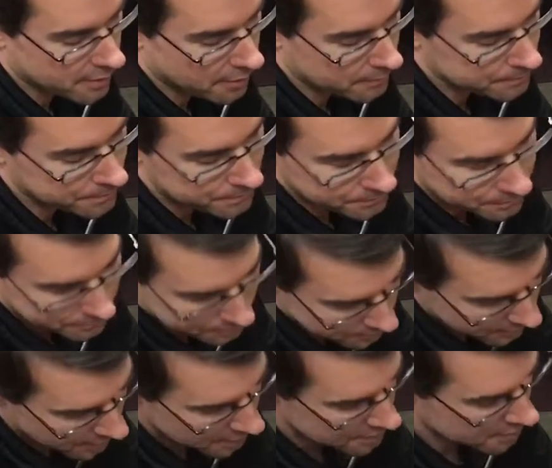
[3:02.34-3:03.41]
So
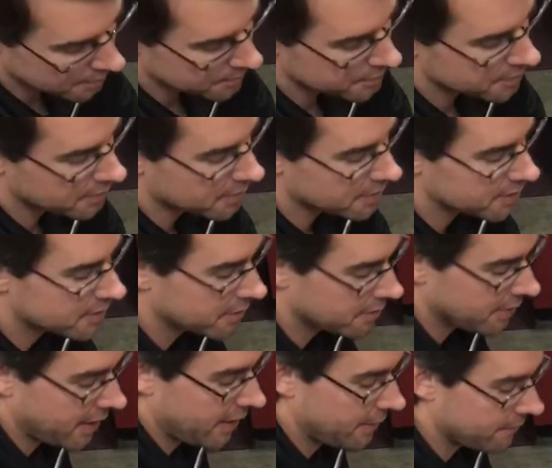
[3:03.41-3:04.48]
something to consider
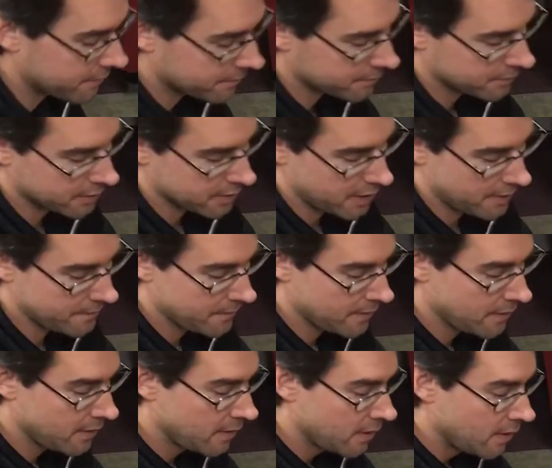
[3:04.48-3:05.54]
that. Okay.
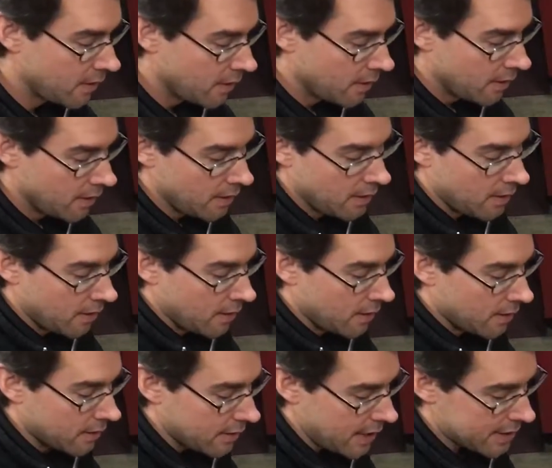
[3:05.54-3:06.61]

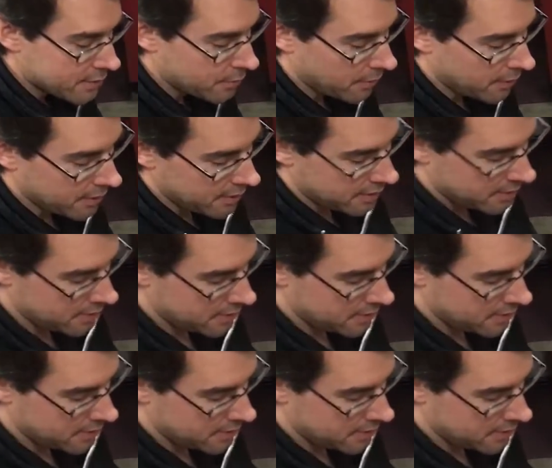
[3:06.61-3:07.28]
Last one